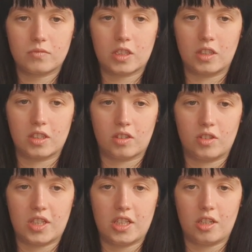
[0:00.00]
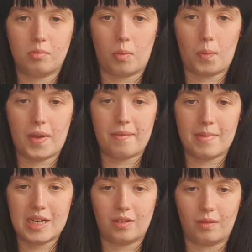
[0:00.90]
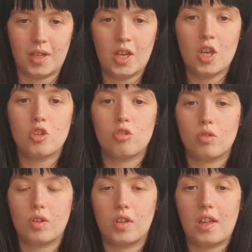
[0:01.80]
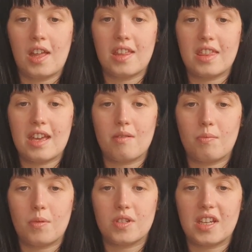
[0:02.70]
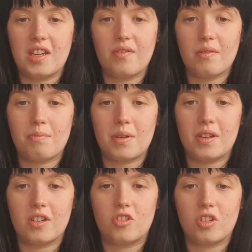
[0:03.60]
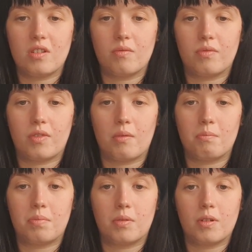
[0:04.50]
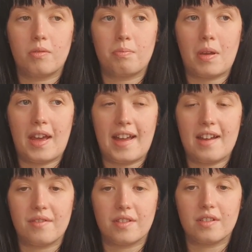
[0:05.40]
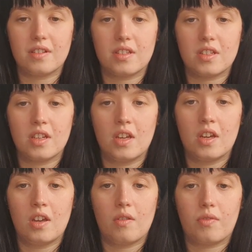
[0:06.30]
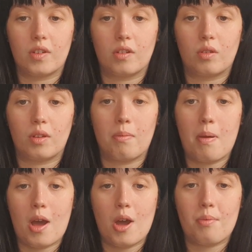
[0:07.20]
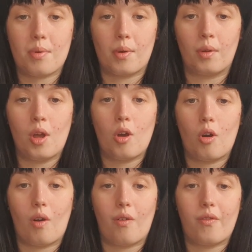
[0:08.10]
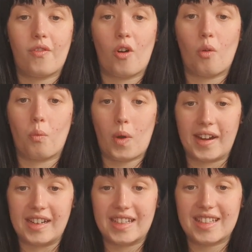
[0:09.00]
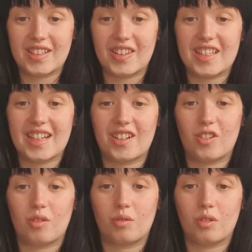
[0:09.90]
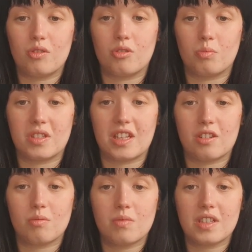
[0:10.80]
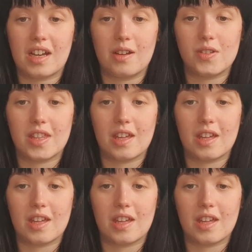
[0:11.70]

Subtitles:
So let's continue with Mendel. So there would either be a gene from both parents for the colour purple or for white. So the second conclusion was that sometimes